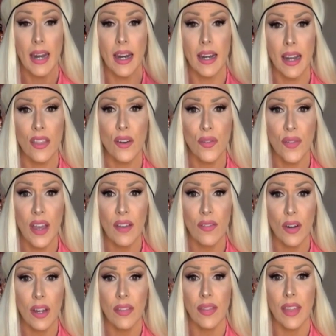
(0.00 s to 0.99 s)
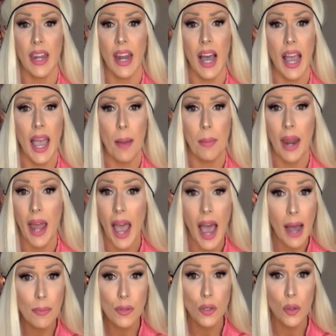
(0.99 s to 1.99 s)
And another favorite that I have been
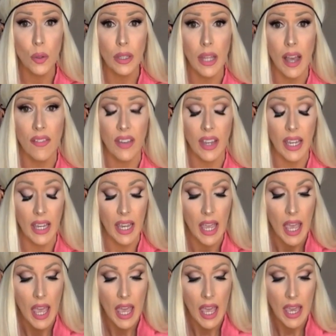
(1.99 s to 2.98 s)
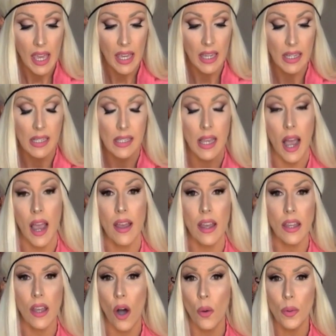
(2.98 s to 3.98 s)
absolutely loving is
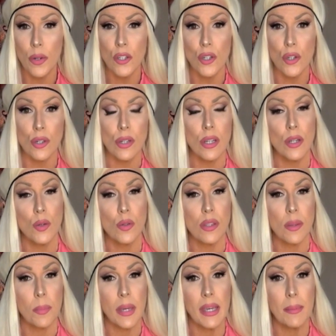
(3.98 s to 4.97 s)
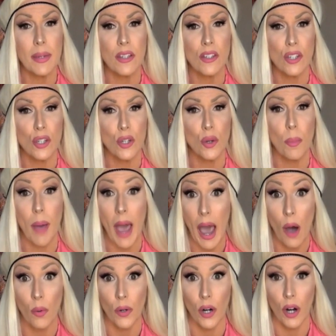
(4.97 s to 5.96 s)
I always used to use the PB2
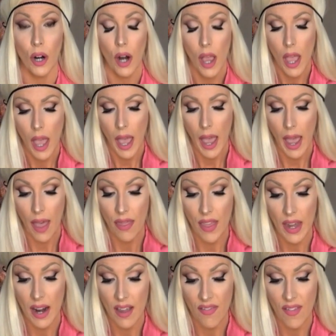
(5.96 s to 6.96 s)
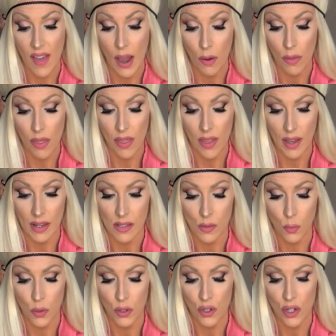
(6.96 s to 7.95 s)
powder. And then I found this,
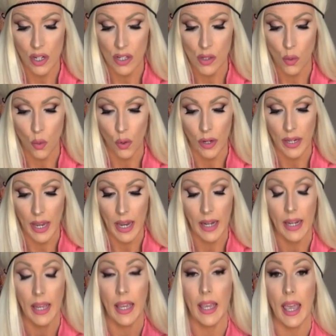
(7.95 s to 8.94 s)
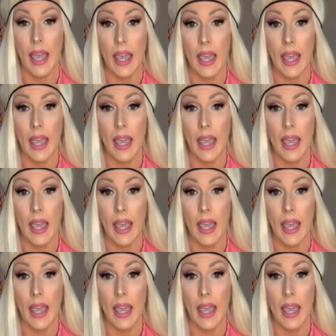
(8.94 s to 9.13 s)
which is organic